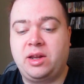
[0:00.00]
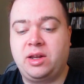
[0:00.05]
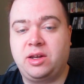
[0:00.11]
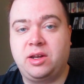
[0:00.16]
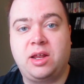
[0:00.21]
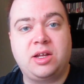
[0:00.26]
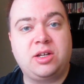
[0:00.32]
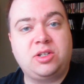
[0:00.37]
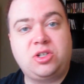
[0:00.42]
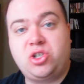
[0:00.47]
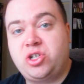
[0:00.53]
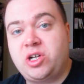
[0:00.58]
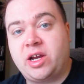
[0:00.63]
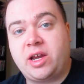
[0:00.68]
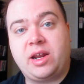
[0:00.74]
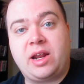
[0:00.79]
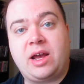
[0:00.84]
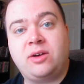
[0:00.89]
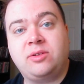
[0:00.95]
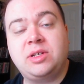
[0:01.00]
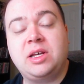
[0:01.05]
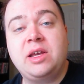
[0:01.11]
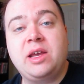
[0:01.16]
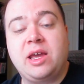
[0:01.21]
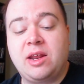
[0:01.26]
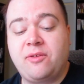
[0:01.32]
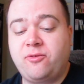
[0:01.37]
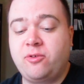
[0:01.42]
and check it out.
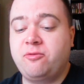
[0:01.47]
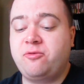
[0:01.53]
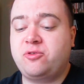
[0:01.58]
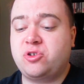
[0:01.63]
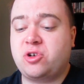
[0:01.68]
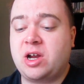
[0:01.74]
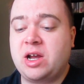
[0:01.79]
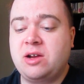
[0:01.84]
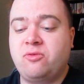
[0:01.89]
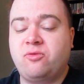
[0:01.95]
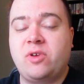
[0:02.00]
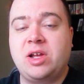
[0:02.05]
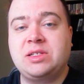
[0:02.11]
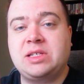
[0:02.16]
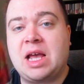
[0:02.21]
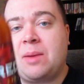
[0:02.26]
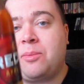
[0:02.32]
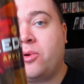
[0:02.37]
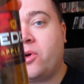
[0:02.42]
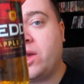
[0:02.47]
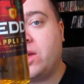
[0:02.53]
And if you've tried Reds Apple